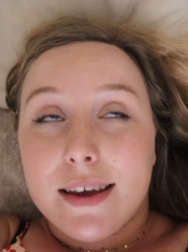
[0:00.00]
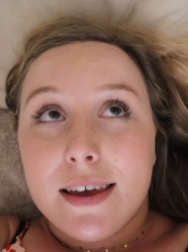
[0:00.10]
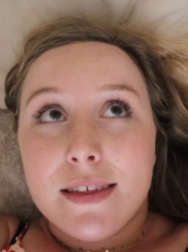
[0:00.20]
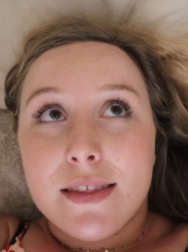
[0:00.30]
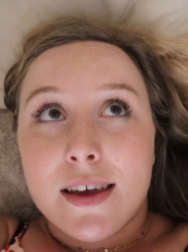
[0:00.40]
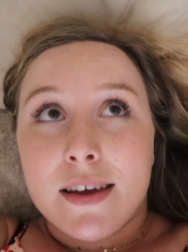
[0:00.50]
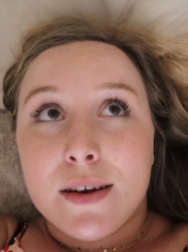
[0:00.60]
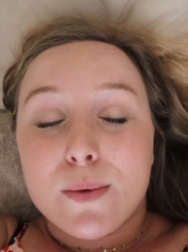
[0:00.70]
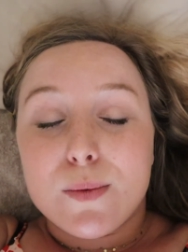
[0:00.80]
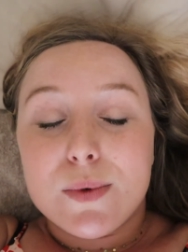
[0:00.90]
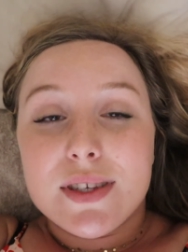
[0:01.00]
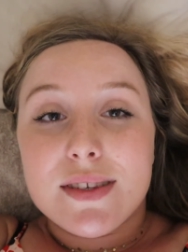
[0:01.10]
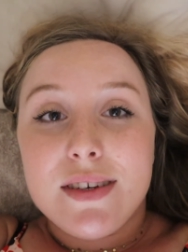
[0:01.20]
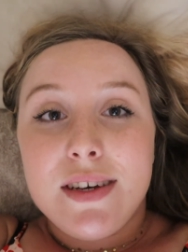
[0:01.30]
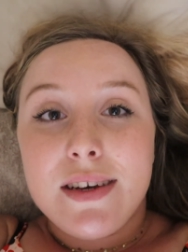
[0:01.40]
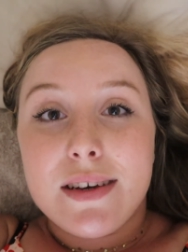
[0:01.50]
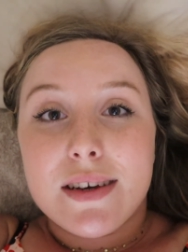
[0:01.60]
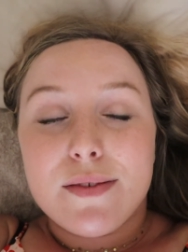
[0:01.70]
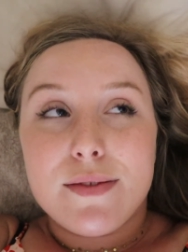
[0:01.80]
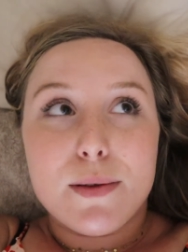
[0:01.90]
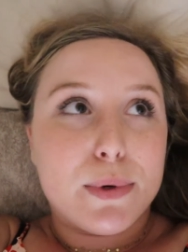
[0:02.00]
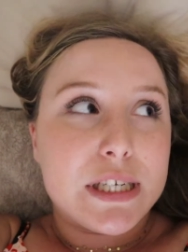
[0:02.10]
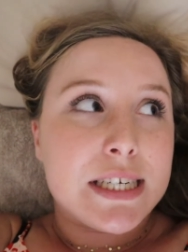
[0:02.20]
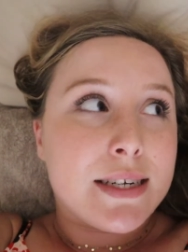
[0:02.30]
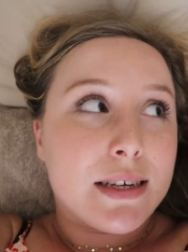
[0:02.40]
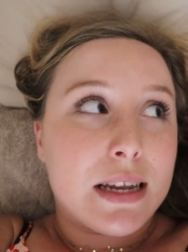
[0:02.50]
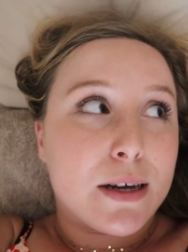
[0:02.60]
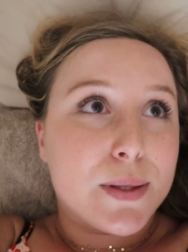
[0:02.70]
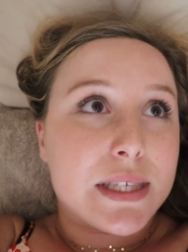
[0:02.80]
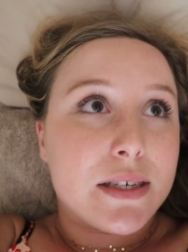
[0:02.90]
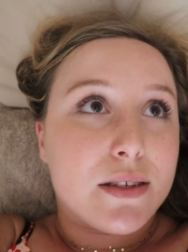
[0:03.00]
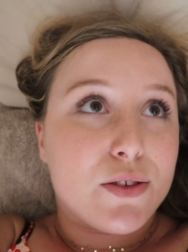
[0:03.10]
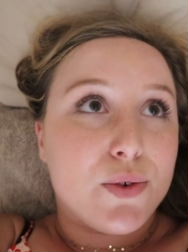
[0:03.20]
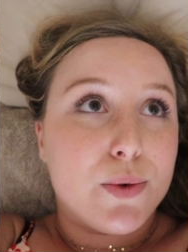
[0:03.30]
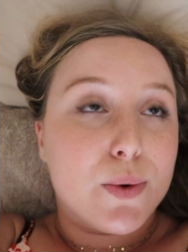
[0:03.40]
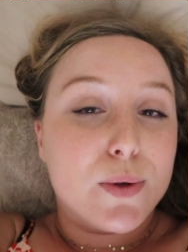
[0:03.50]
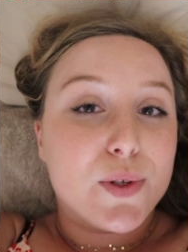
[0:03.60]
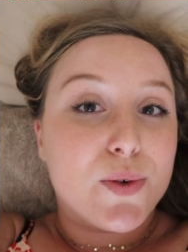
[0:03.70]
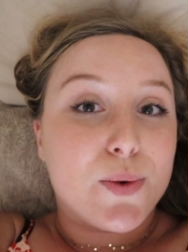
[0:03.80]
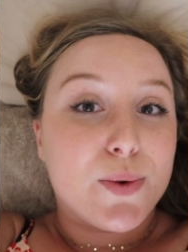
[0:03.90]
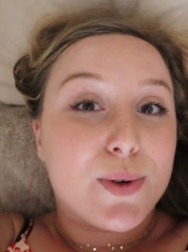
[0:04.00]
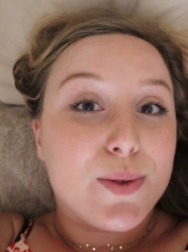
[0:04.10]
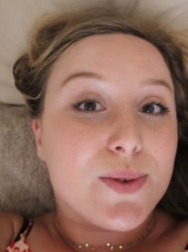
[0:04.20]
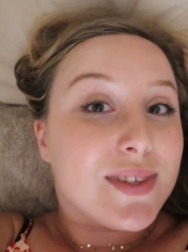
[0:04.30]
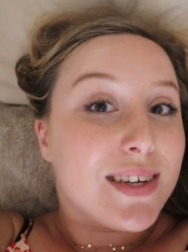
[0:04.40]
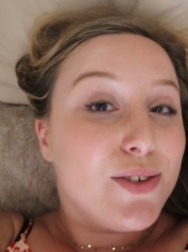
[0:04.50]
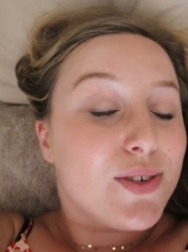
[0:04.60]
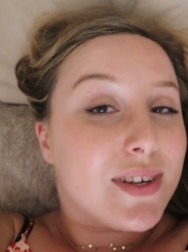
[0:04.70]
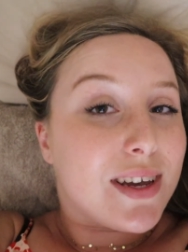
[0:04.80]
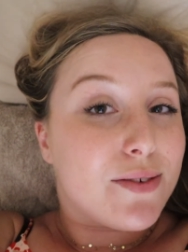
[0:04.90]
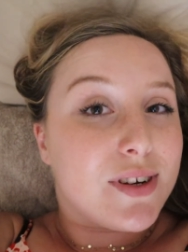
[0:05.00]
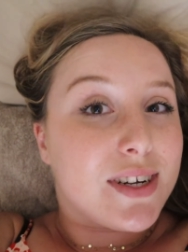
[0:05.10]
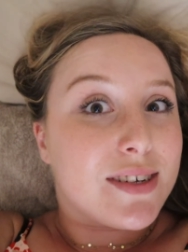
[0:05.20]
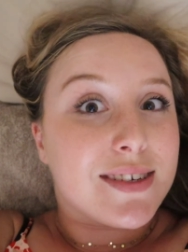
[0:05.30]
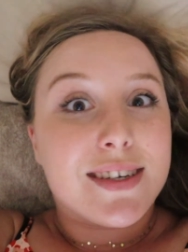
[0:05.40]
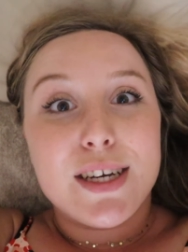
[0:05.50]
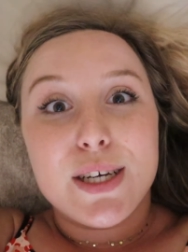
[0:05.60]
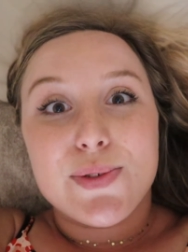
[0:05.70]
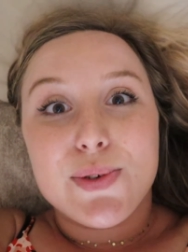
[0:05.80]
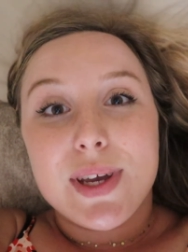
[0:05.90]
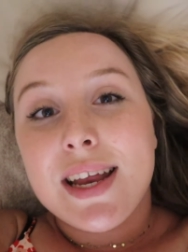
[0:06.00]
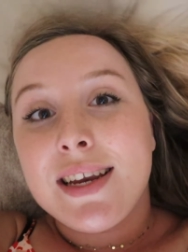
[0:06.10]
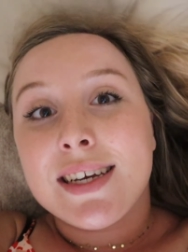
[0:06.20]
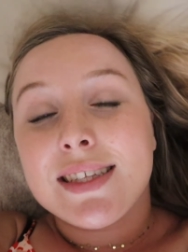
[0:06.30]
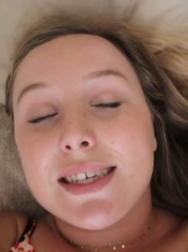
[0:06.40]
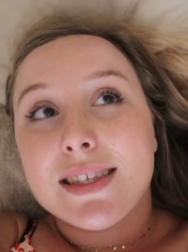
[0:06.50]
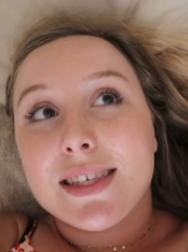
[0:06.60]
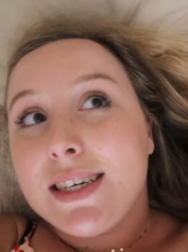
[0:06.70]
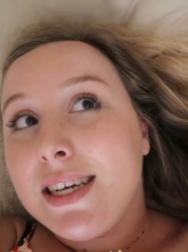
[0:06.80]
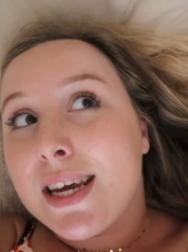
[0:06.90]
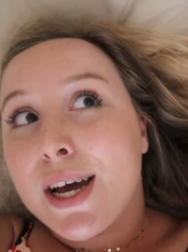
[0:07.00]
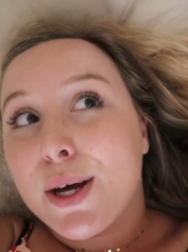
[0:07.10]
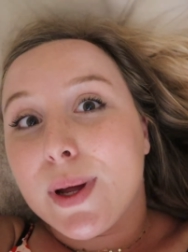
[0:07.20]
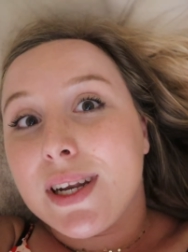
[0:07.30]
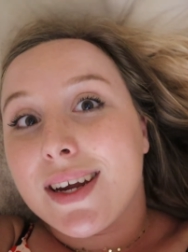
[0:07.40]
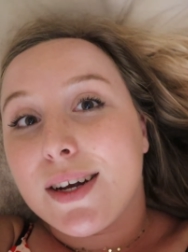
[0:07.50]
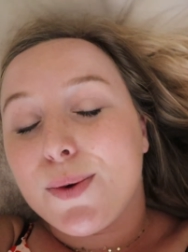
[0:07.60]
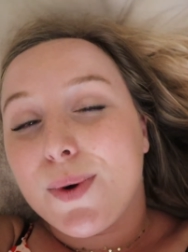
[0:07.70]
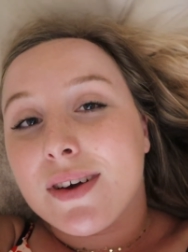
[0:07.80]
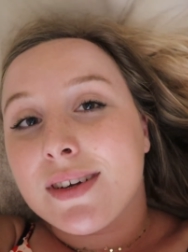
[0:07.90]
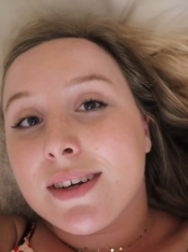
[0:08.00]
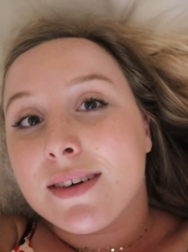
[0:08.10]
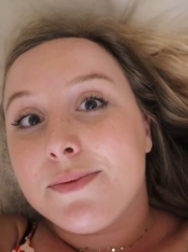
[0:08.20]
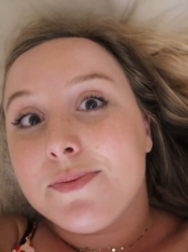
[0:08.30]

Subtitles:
And then we'll see if the budget allows it to also go to Central Africa, to Kenya, Tanzania, Rwanda, and Uganda.